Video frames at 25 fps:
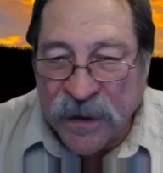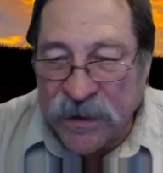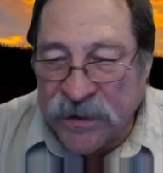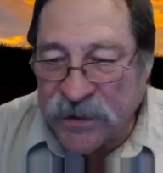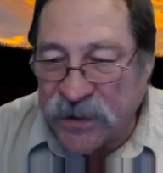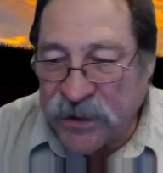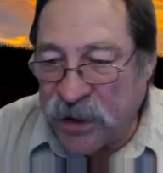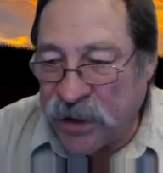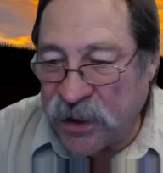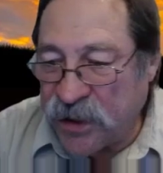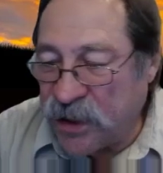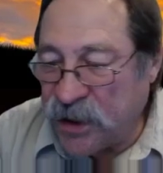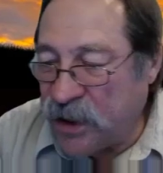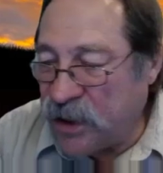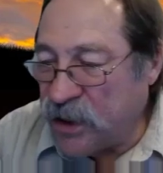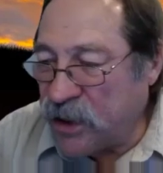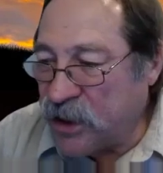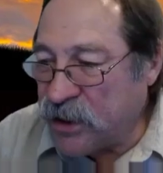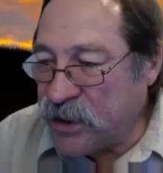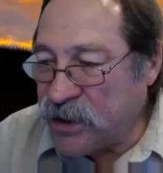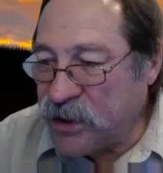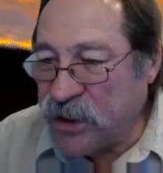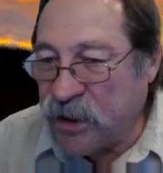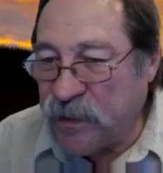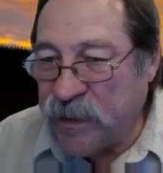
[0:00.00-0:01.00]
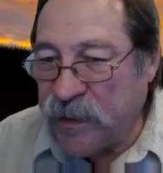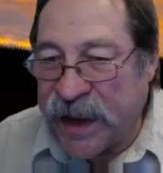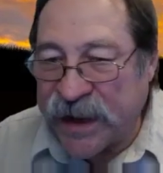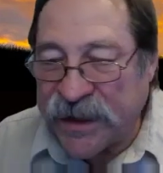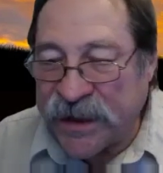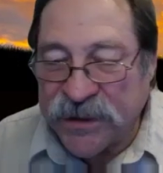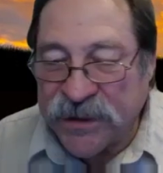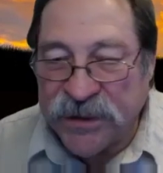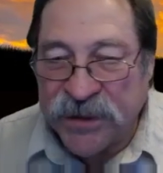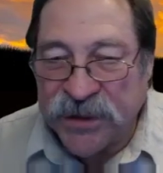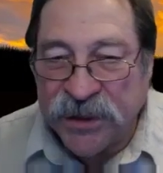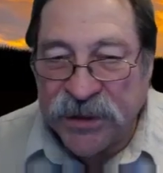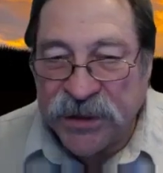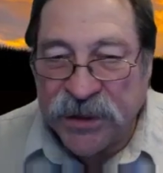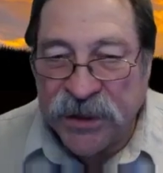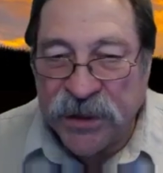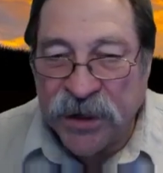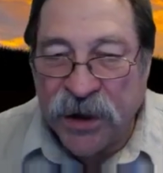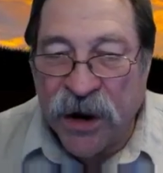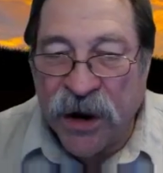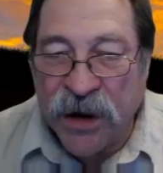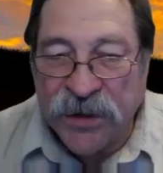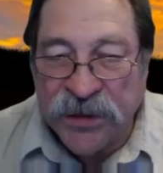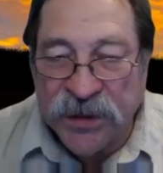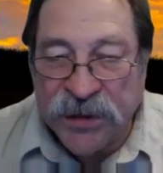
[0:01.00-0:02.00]
So then you're going to shoot back to 60
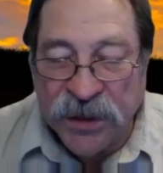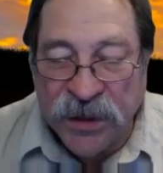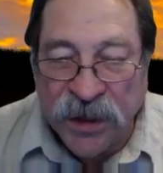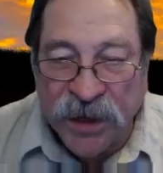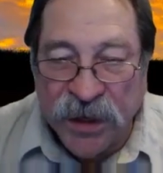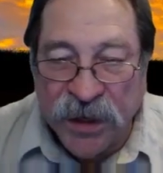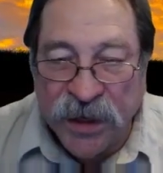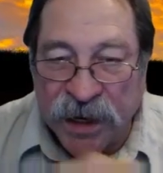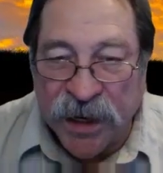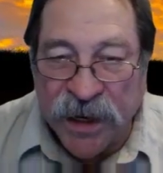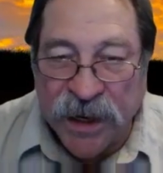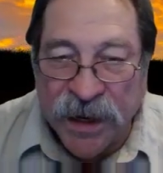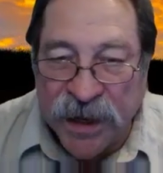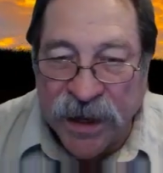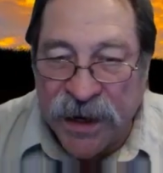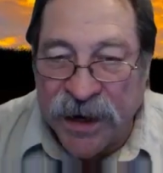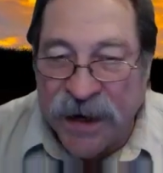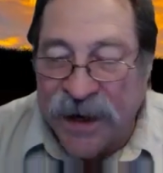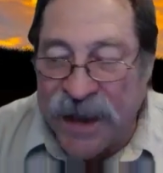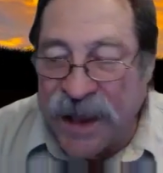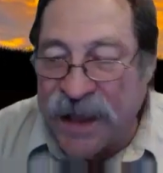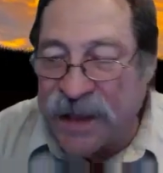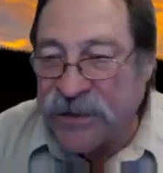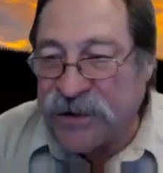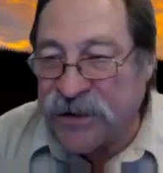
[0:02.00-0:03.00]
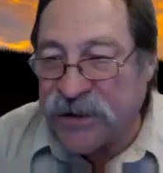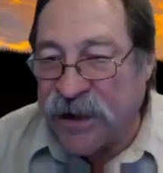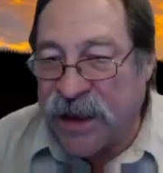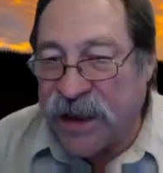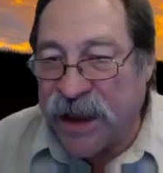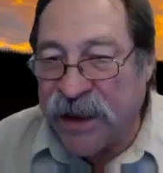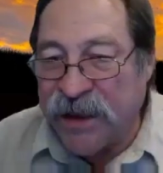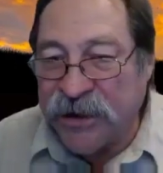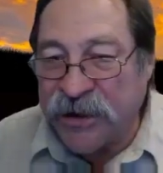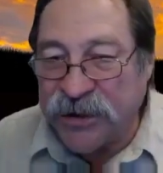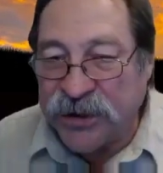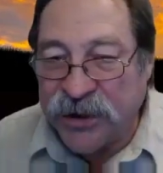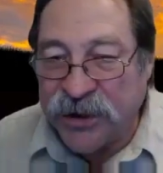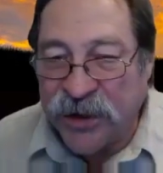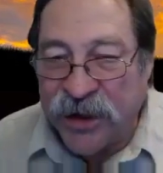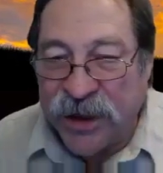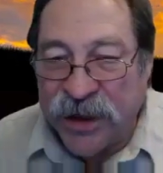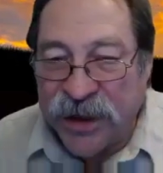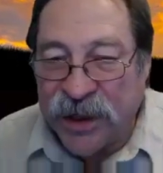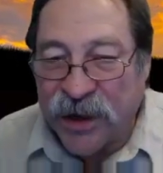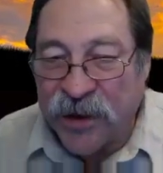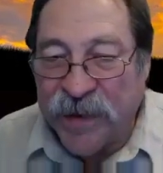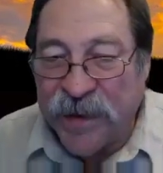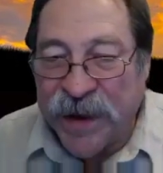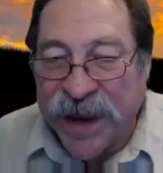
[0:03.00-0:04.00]
yards, and you can cut it down. So now you're
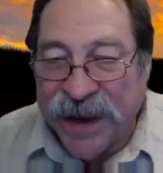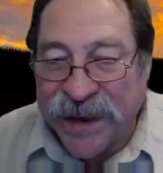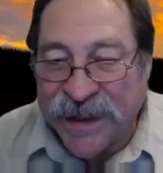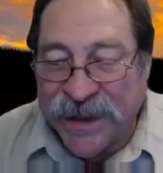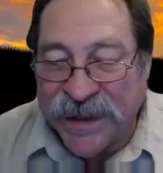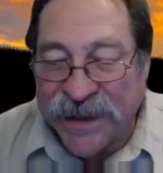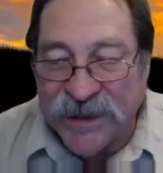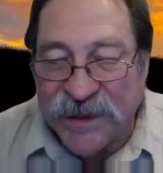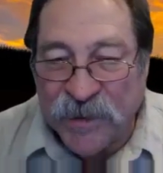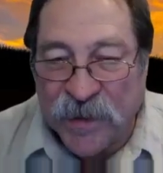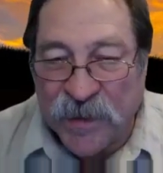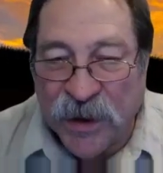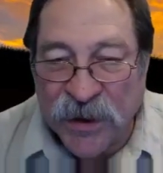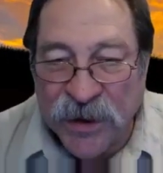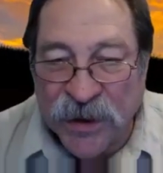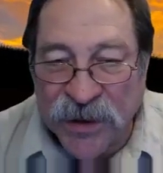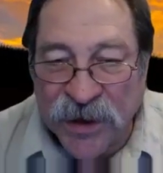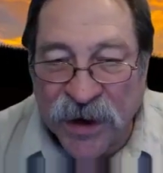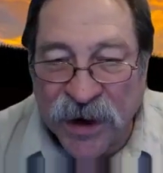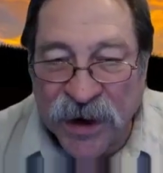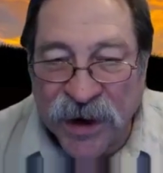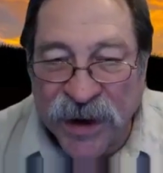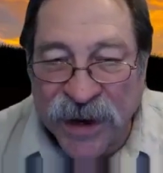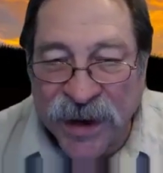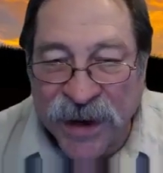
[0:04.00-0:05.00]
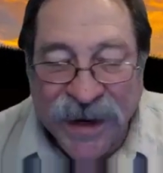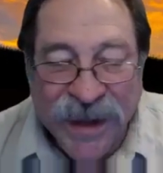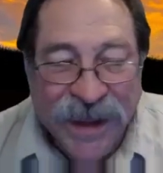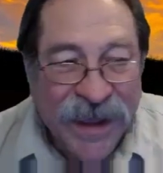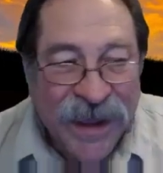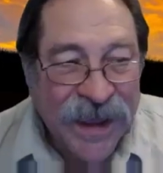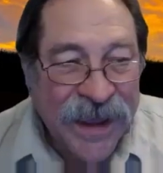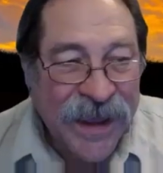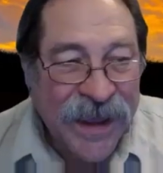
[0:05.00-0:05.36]
shooting clear back that smaller target.